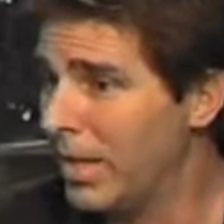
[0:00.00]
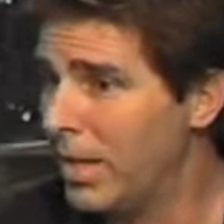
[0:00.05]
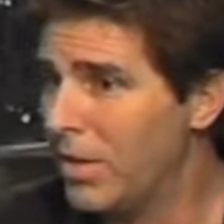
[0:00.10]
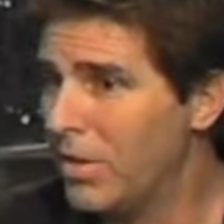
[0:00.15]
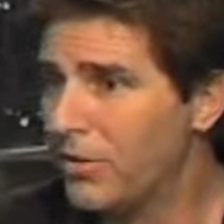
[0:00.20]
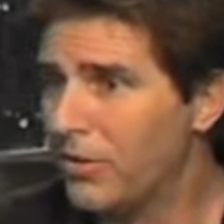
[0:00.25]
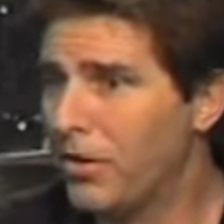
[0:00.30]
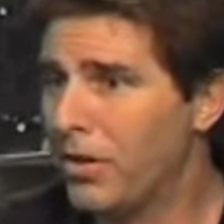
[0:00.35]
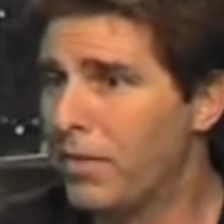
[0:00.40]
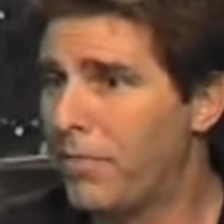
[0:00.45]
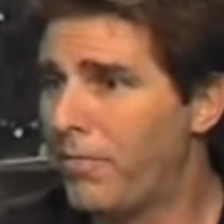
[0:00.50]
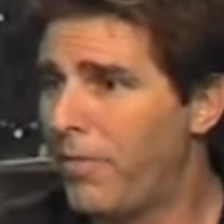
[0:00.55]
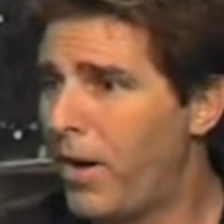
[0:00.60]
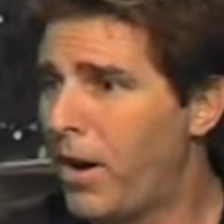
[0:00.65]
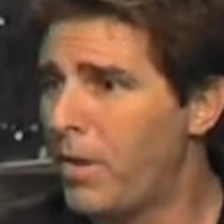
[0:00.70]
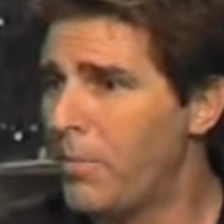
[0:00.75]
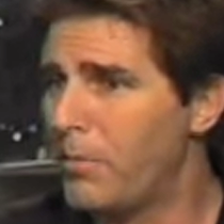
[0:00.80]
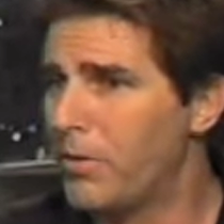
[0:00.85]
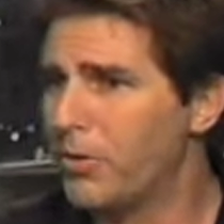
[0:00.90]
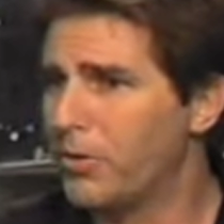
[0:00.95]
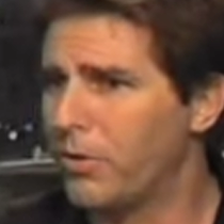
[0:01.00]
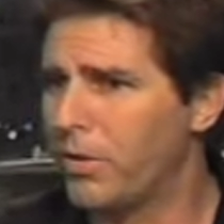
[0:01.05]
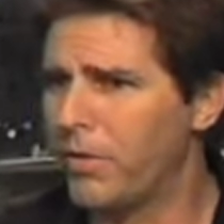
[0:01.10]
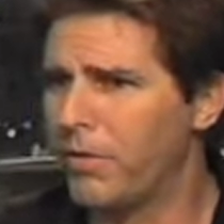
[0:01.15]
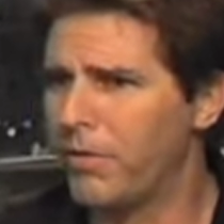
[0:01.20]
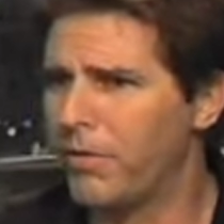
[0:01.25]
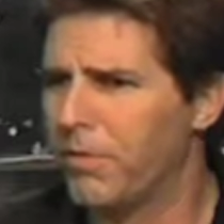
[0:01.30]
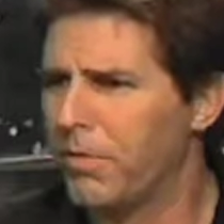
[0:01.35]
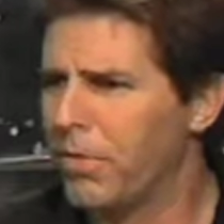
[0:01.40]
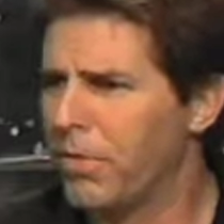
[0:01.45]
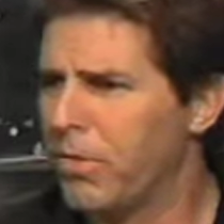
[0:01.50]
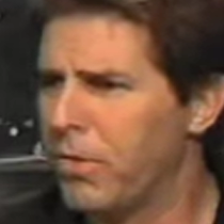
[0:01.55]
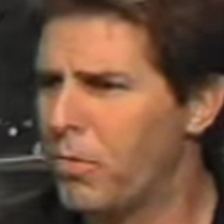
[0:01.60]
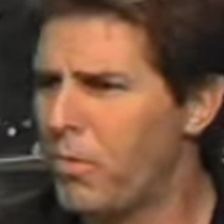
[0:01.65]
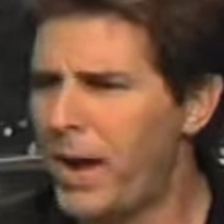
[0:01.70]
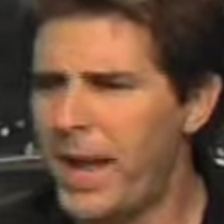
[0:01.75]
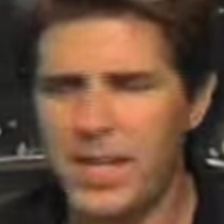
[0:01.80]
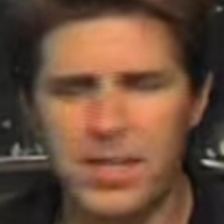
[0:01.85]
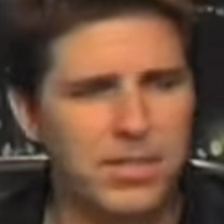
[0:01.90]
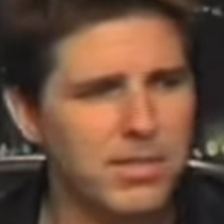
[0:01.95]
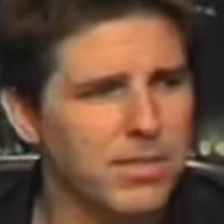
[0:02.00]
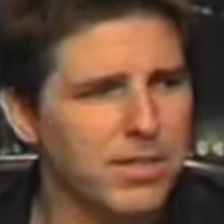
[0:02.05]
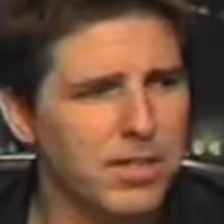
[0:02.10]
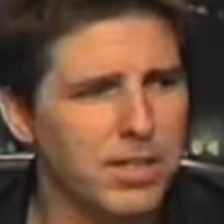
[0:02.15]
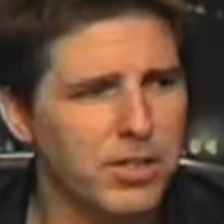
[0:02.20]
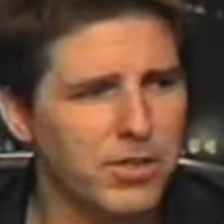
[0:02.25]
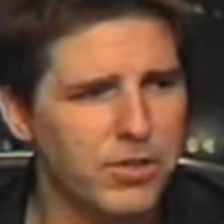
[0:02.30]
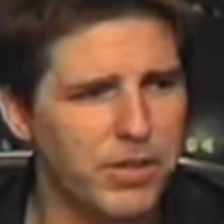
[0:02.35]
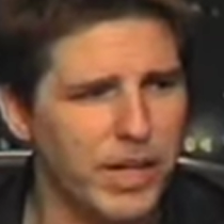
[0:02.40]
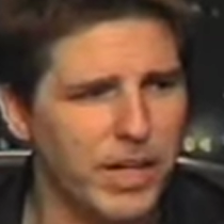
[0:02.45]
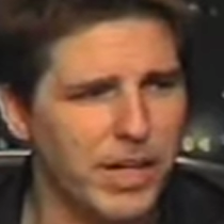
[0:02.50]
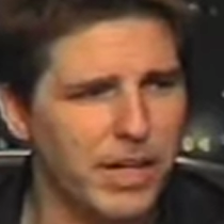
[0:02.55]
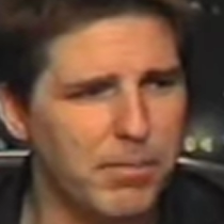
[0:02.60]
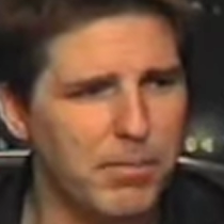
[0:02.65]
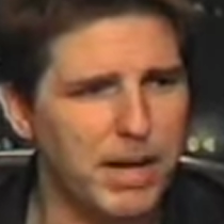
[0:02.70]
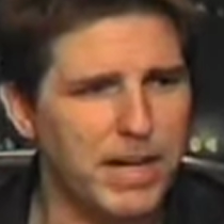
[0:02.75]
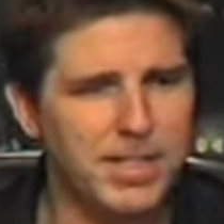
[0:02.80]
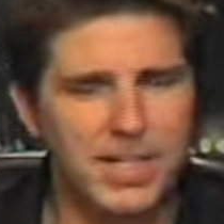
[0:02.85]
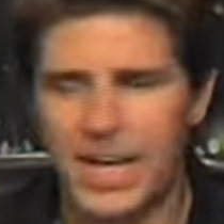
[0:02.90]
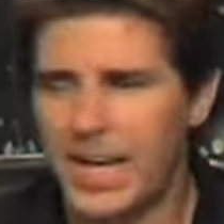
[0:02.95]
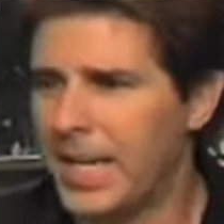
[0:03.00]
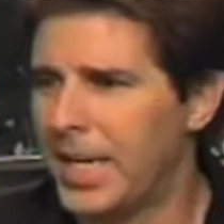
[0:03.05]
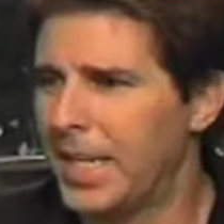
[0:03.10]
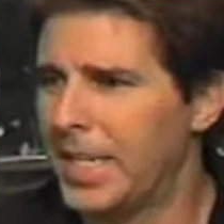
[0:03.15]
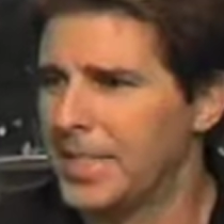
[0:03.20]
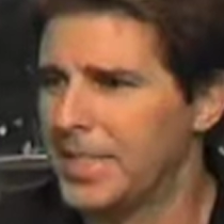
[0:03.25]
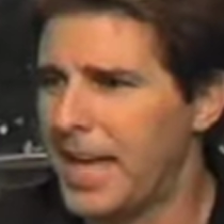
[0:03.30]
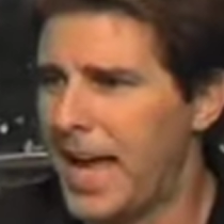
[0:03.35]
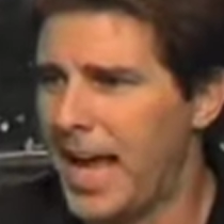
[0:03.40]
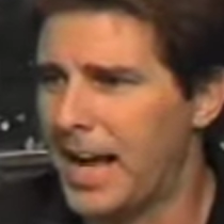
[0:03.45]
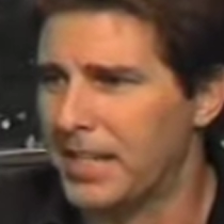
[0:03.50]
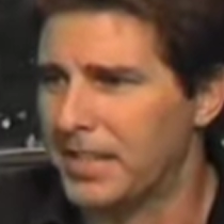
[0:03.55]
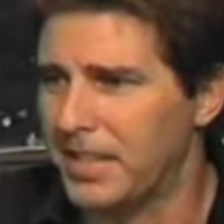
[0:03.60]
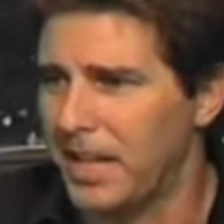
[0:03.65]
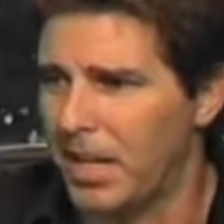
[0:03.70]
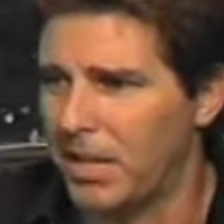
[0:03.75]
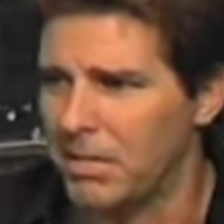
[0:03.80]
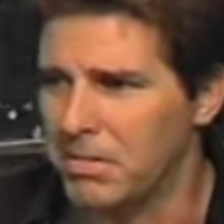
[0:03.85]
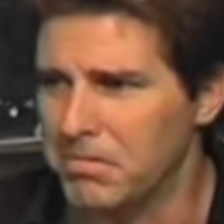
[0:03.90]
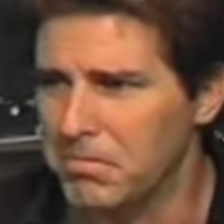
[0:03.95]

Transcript: So the farmer sort of threatens the chicken by taking his axe out.